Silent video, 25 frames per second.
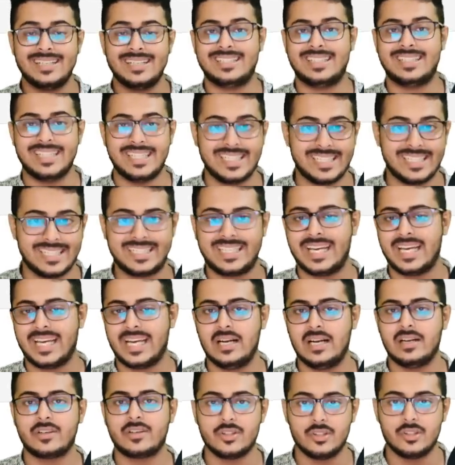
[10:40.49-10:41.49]

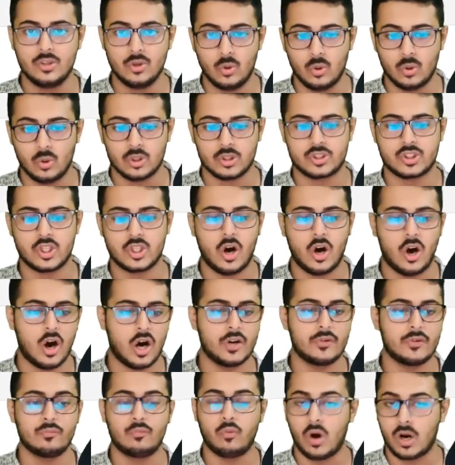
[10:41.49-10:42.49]
detailed notes
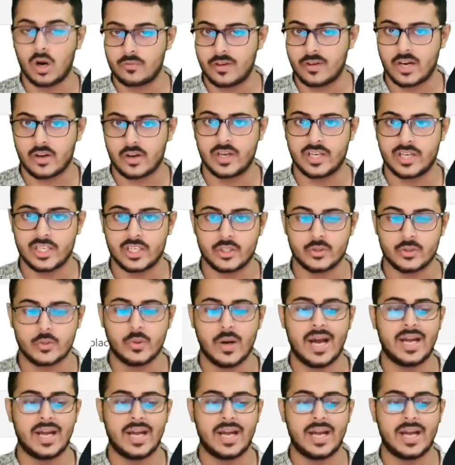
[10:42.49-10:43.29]
on what we are going to do,